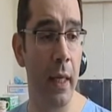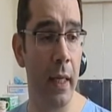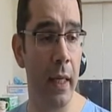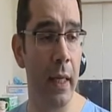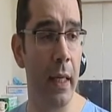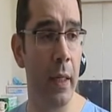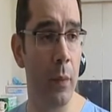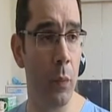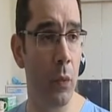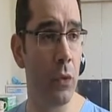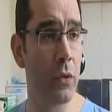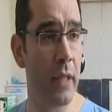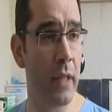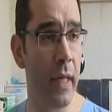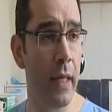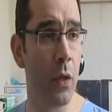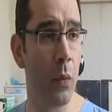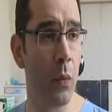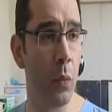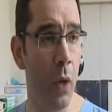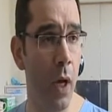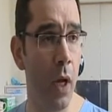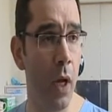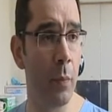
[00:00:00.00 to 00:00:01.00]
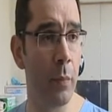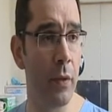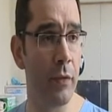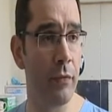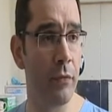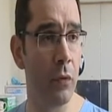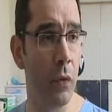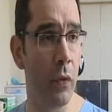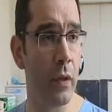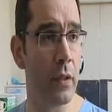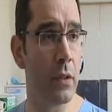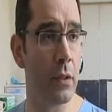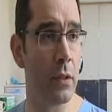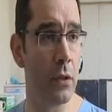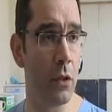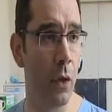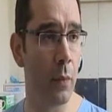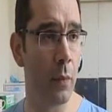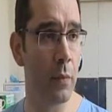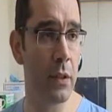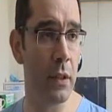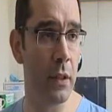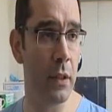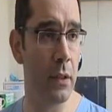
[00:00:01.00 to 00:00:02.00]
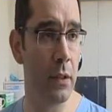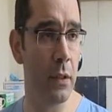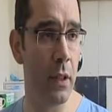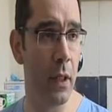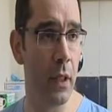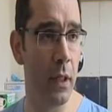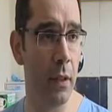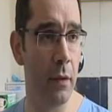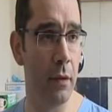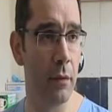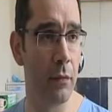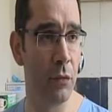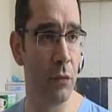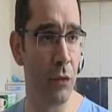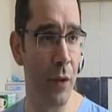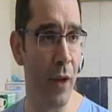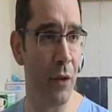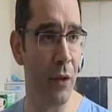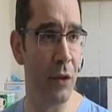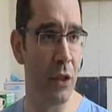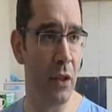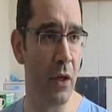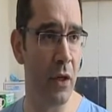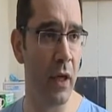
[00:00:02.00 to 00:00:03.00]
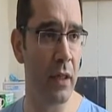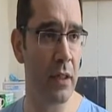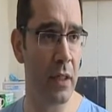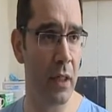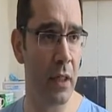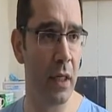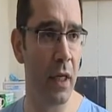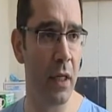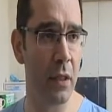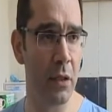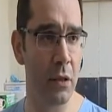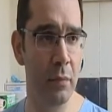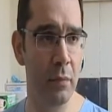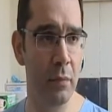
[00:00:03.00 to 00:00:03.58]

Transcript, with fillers: uh, it will take a while before it's adopted uh, throughout the United